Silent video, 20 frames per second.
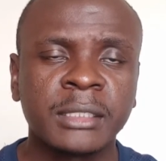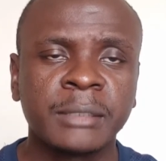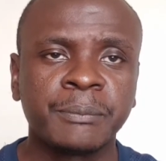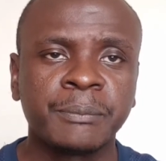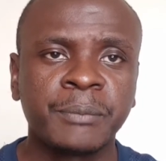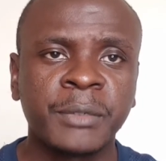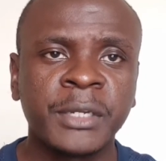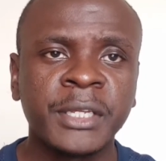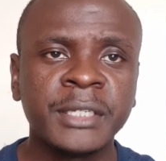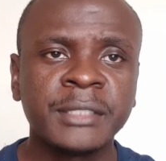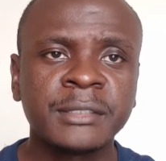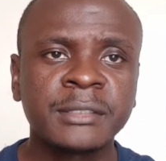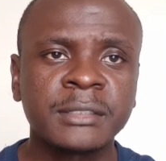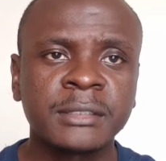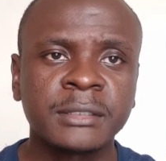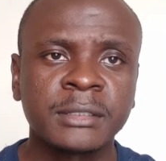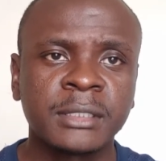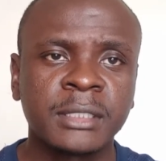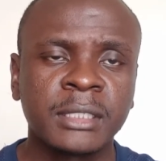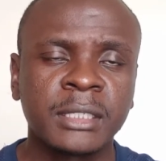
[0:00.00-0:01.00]
please,
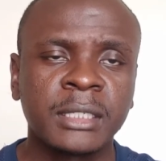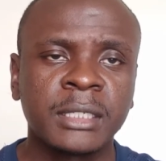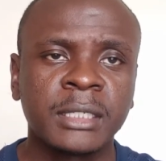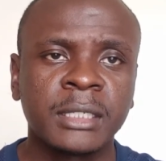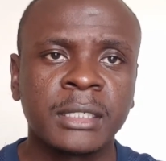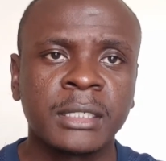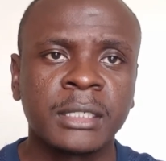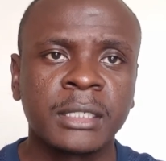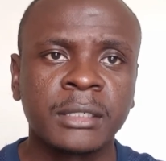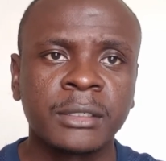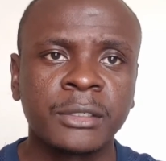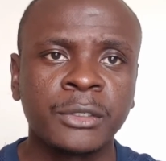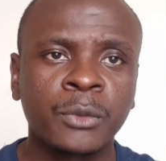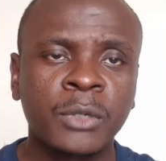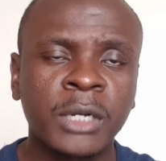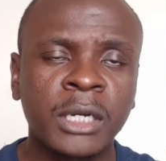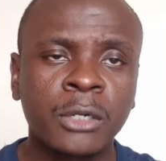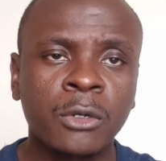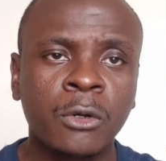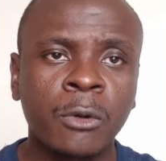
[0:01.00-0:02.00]
you
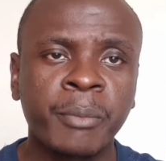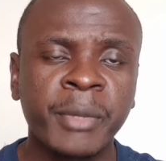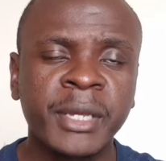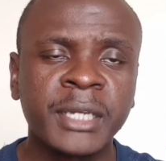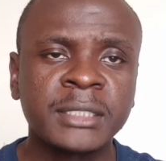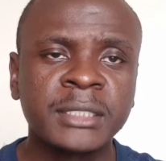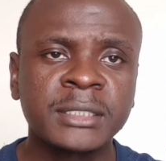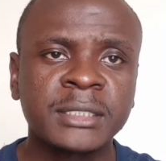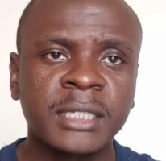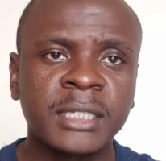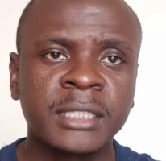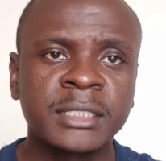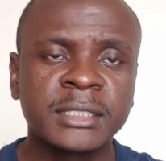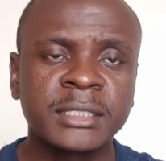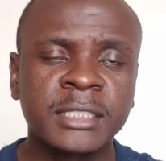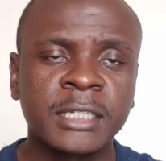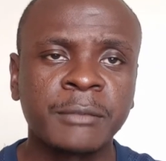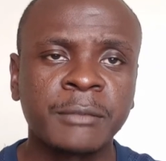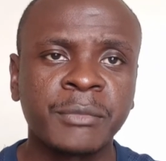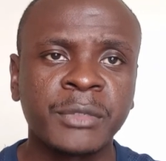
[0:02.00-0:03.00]
can comment and
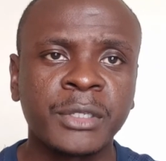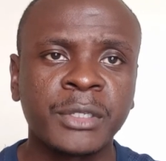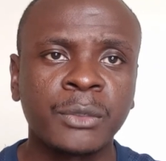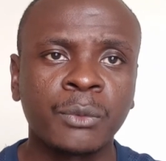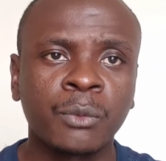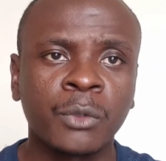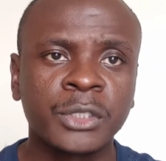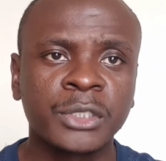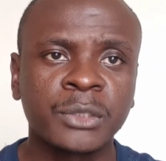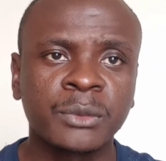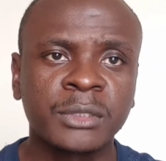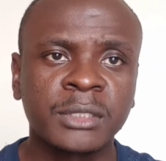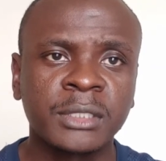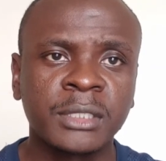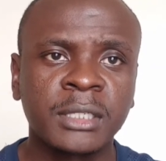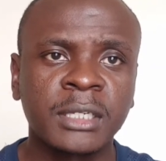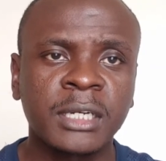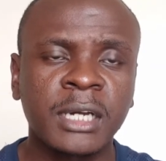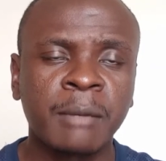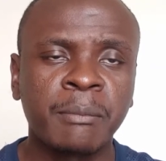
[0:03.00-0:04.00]
tell me what you
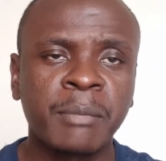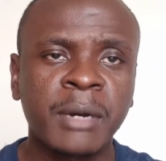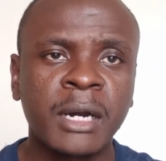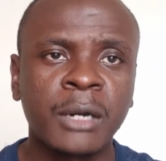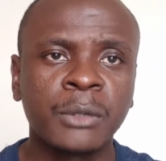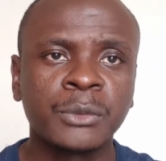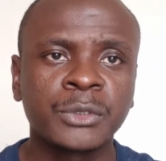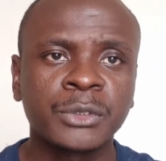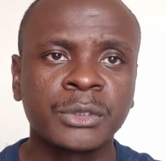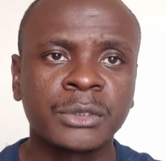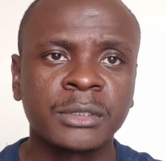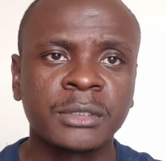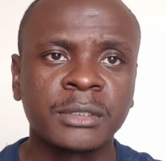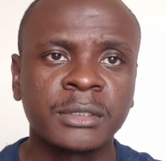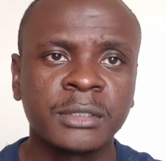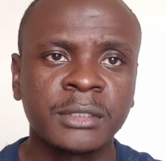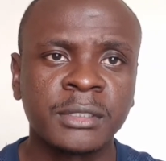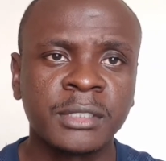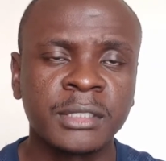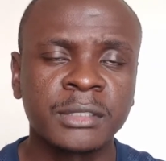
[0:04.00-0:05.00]
think about
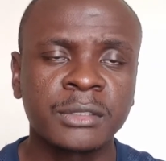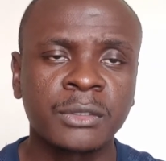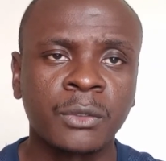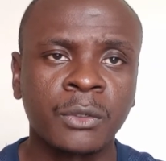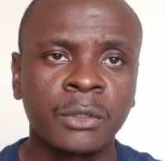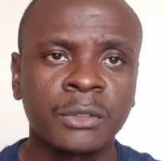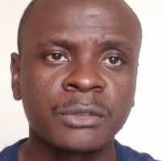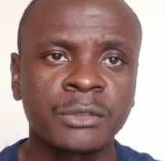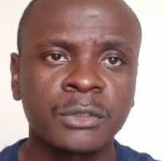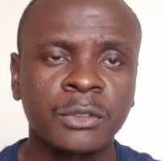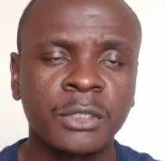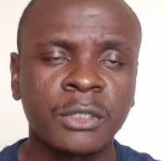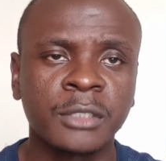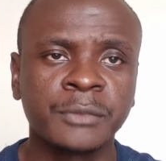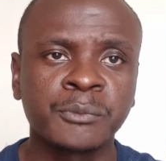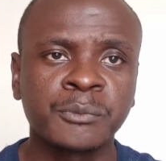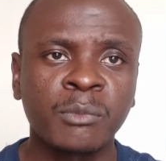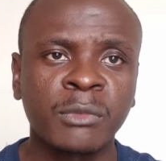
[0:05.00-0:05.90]
this whole story.